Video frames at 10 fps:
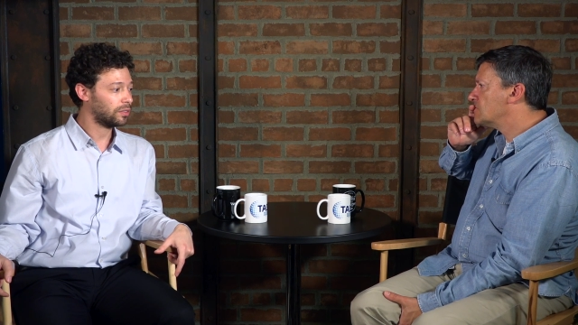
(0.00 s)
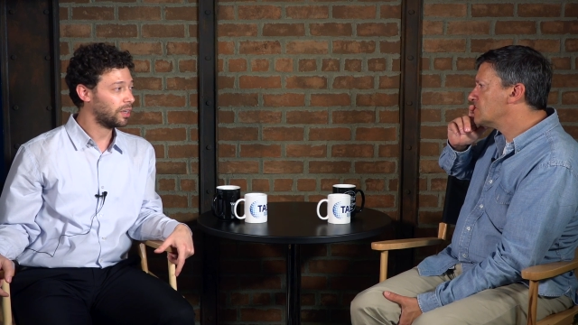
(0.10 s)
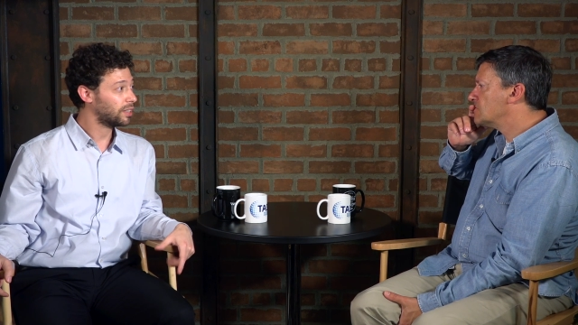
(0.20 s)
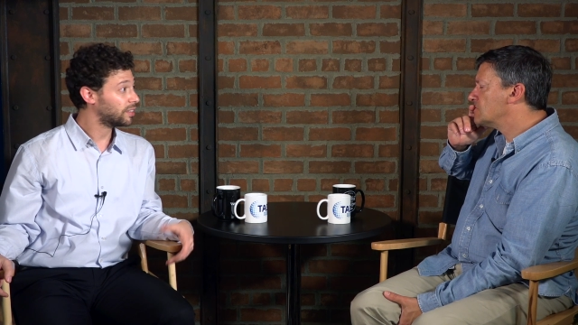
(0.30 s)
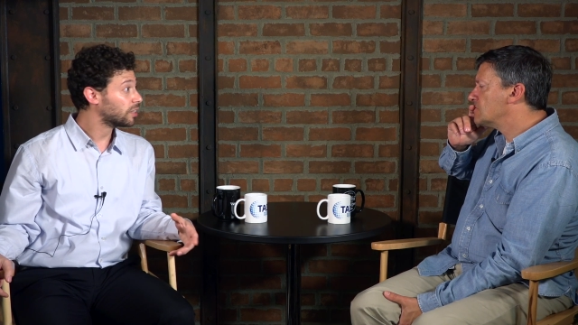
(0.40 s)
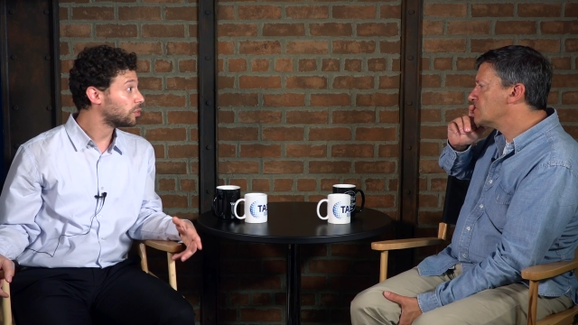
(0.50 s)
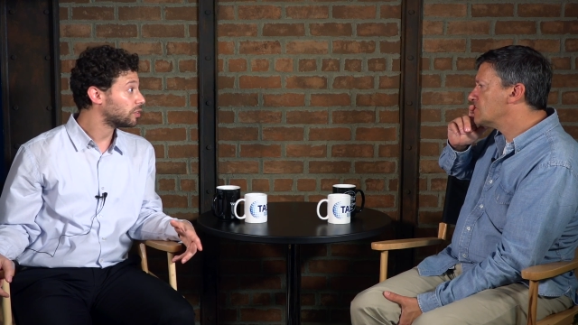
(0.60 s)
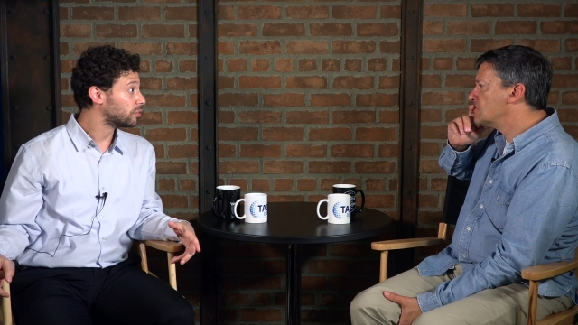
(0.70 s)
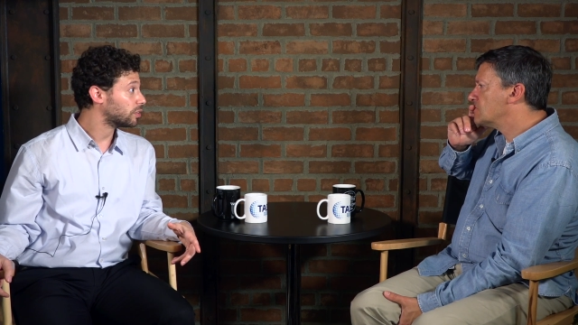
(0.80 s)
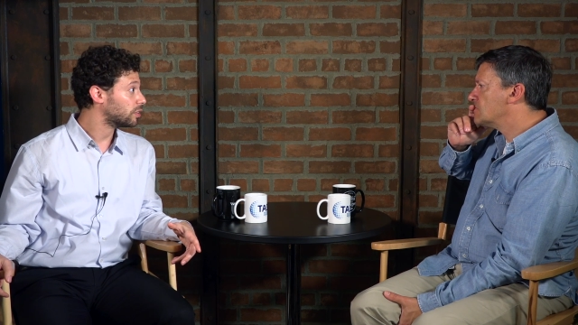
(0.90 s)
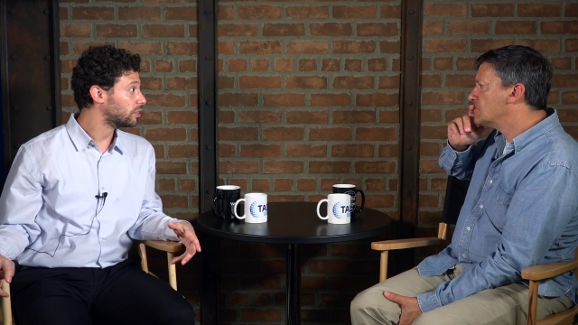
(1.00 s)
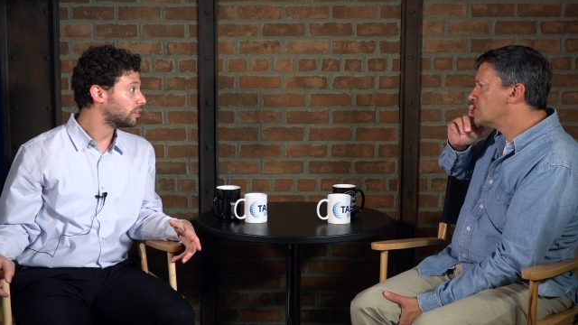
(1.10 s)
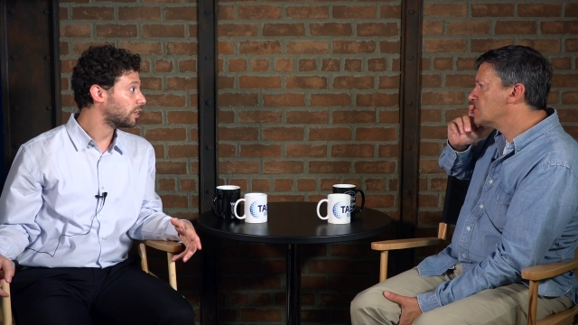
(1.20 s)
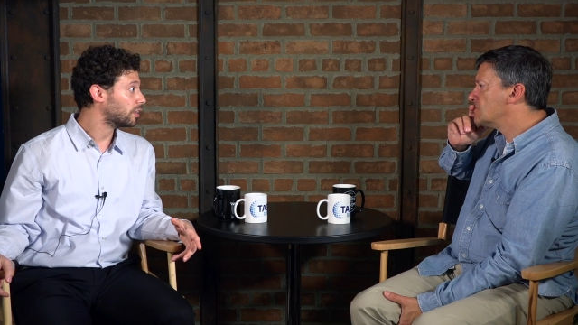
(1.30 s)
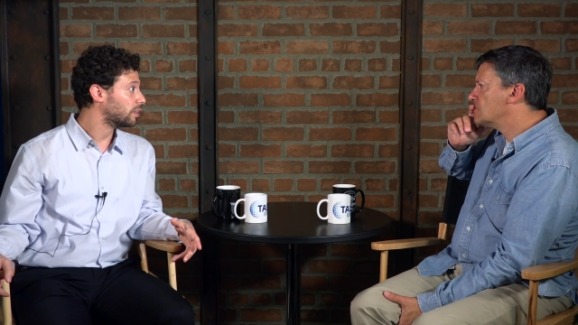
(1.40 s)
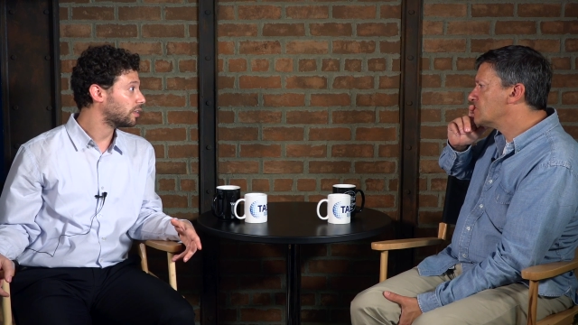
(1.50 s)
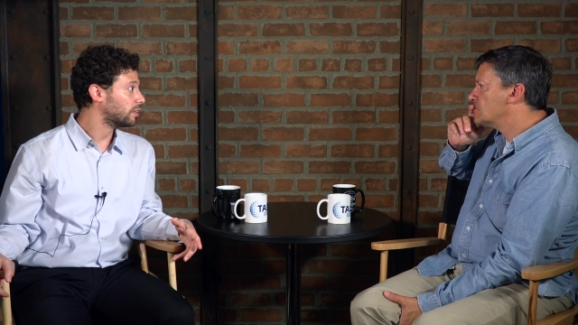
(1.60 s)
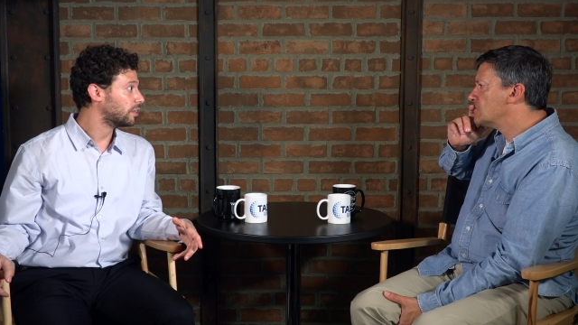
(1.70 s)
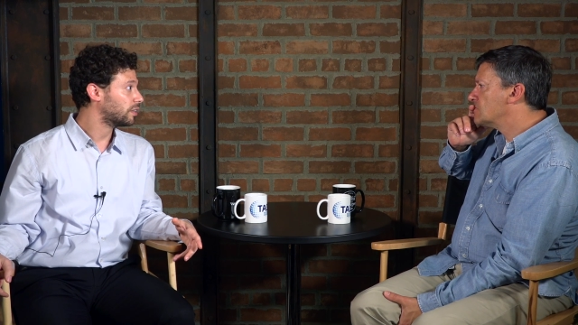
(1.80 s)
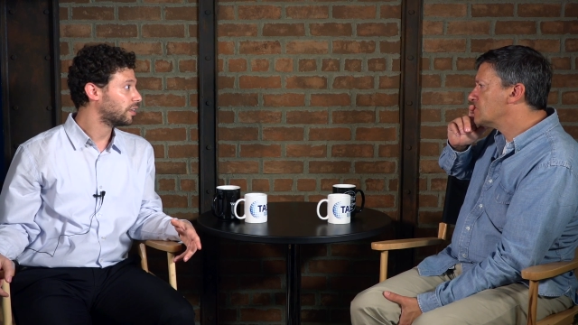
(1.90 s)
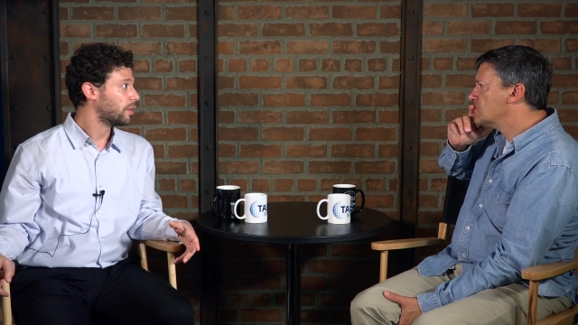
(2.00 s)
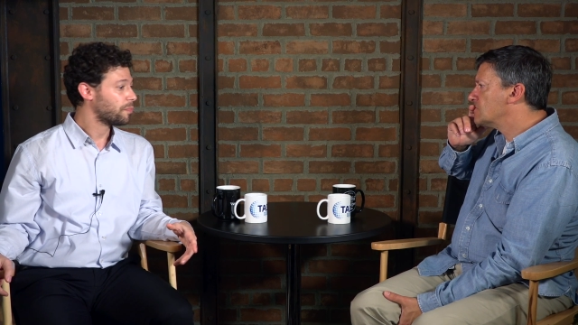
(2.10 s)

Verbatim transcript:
Speaker 1: the executives in the